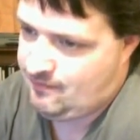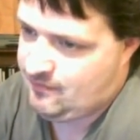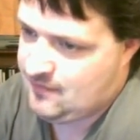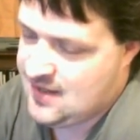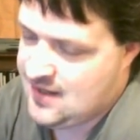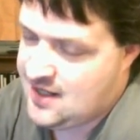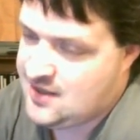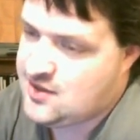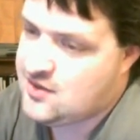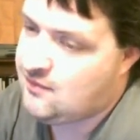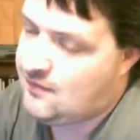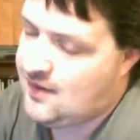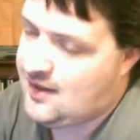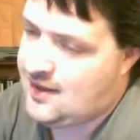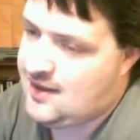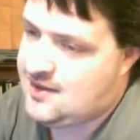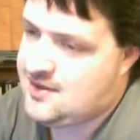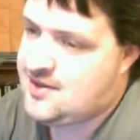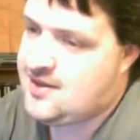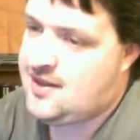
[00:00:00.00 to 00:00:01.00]
That's the way
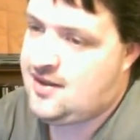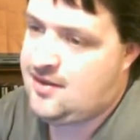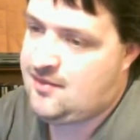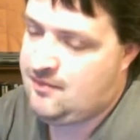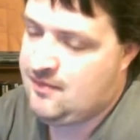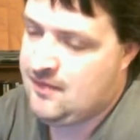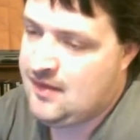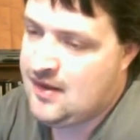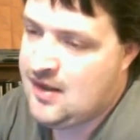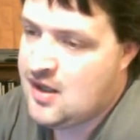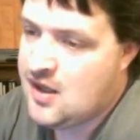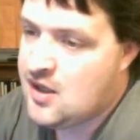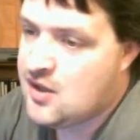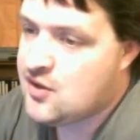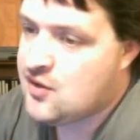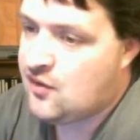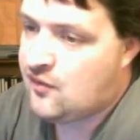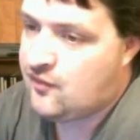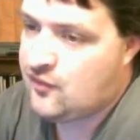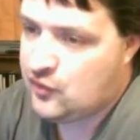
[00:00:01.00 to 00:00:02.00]
I see it.
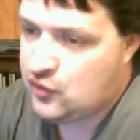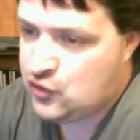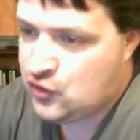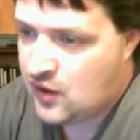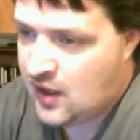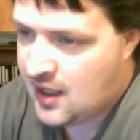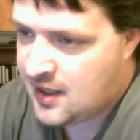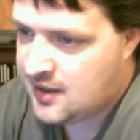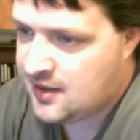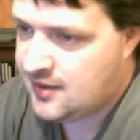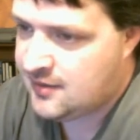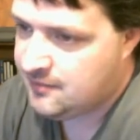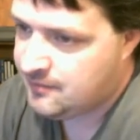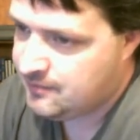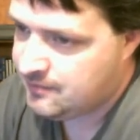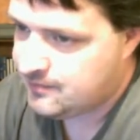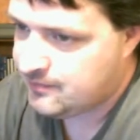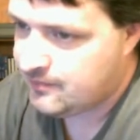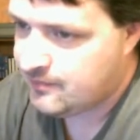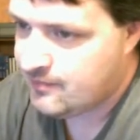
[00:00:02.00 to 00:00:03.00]
So if you tried it,
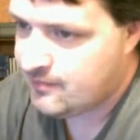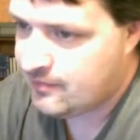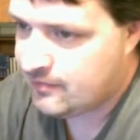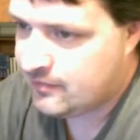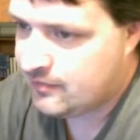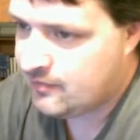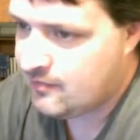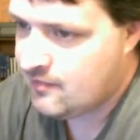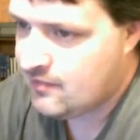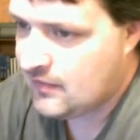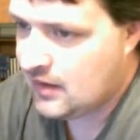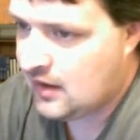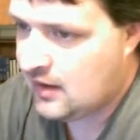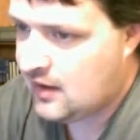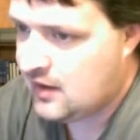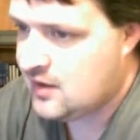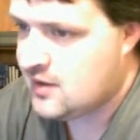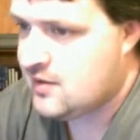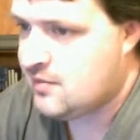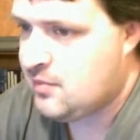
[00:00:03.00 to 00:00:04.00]

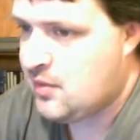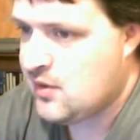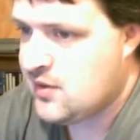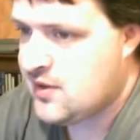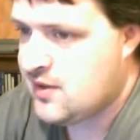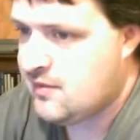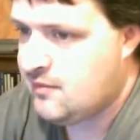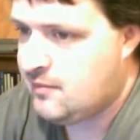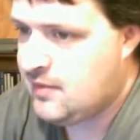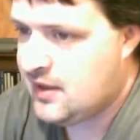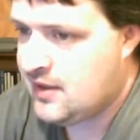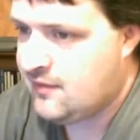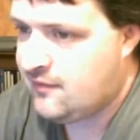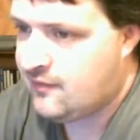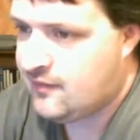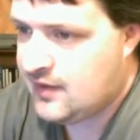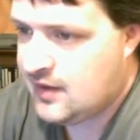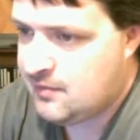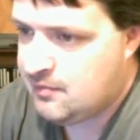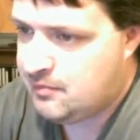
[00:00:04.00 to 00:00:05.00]
and it's supposed to
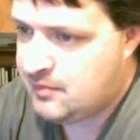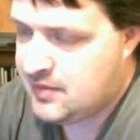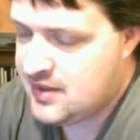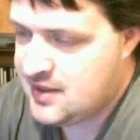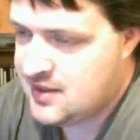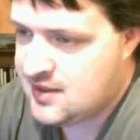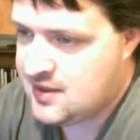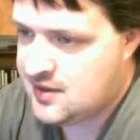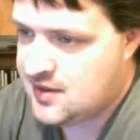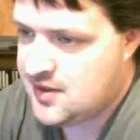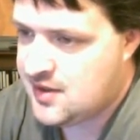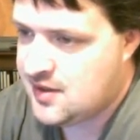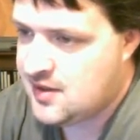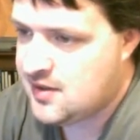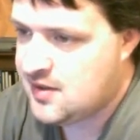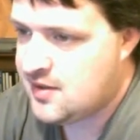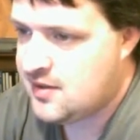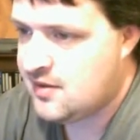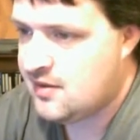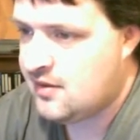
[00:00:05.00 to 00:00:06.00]
benefit
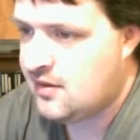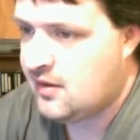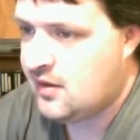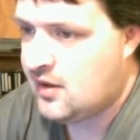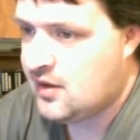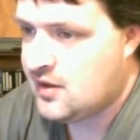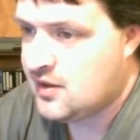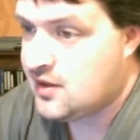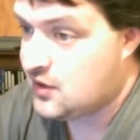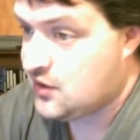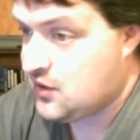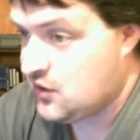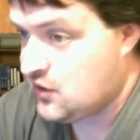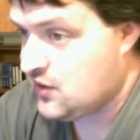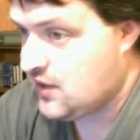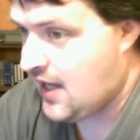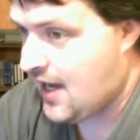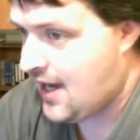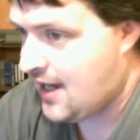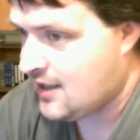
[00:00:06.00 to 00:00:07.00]
businesses, such as
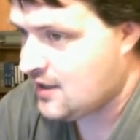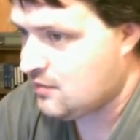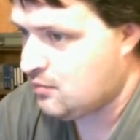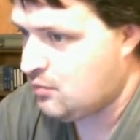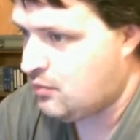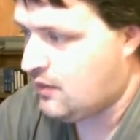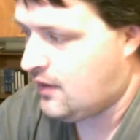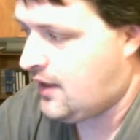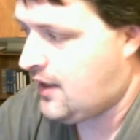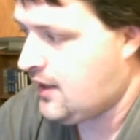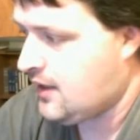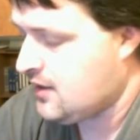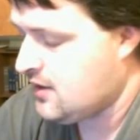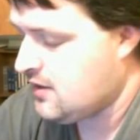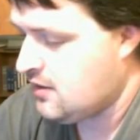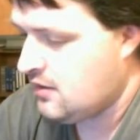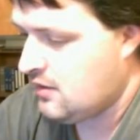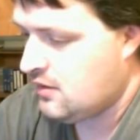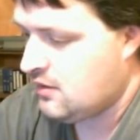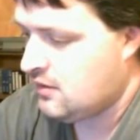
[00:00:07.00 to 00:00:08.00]
tax breaks,
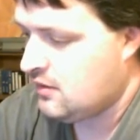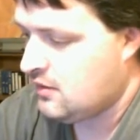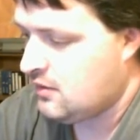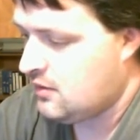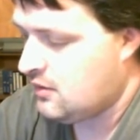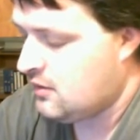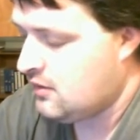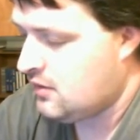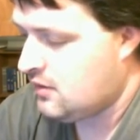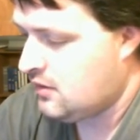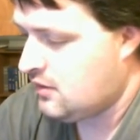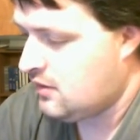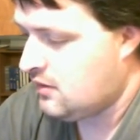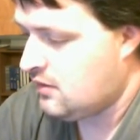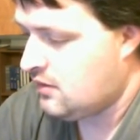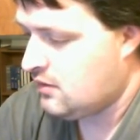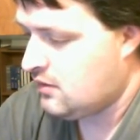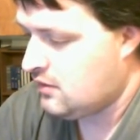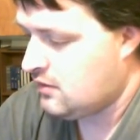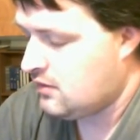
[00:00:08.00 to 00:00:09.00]

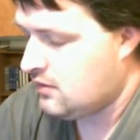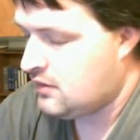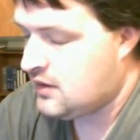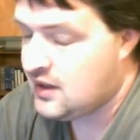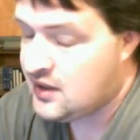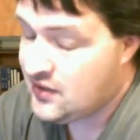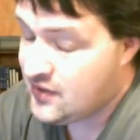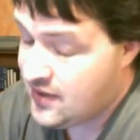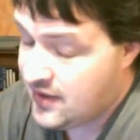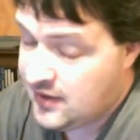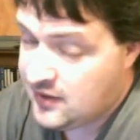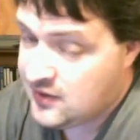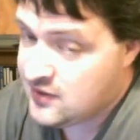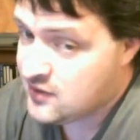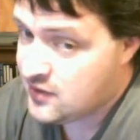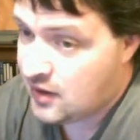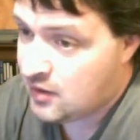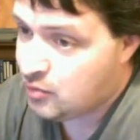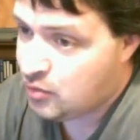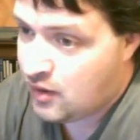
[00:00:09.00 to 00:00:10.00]
then there's
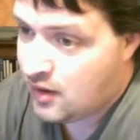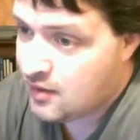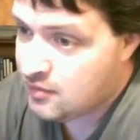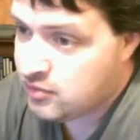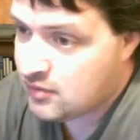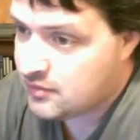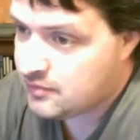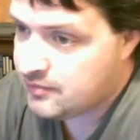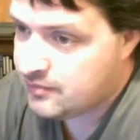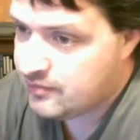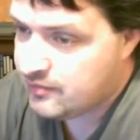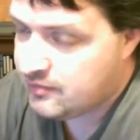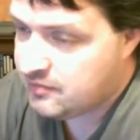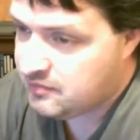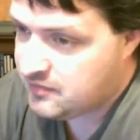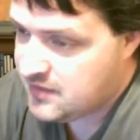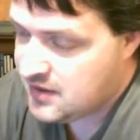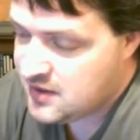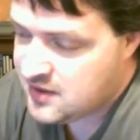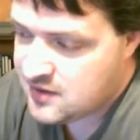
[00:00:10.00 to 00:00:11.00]
our problem.
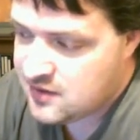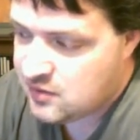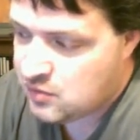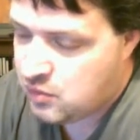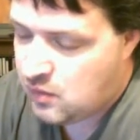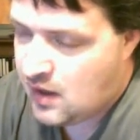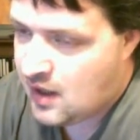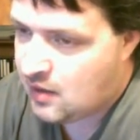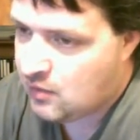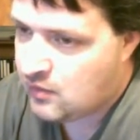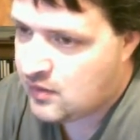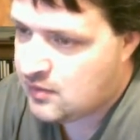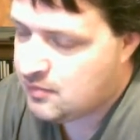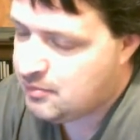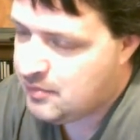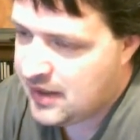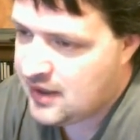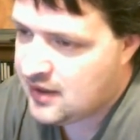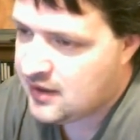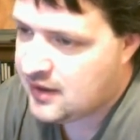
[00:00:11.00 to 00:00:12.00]
This is why we're
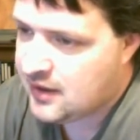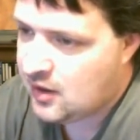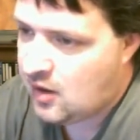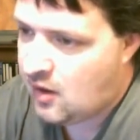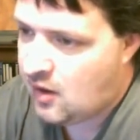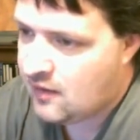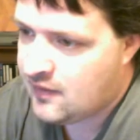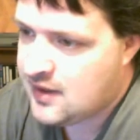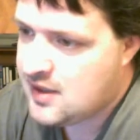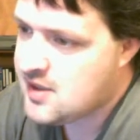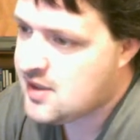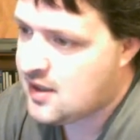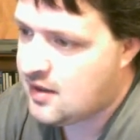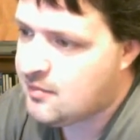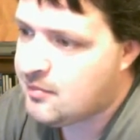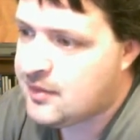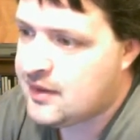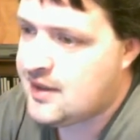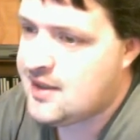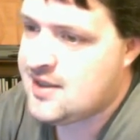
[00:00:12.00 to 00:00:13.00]
bailing all these
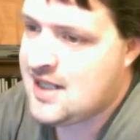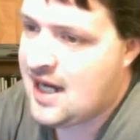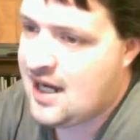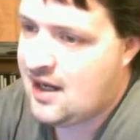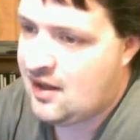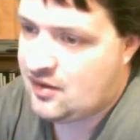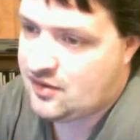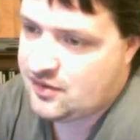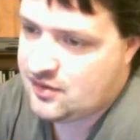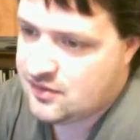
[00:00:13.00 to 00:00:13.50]
companies out.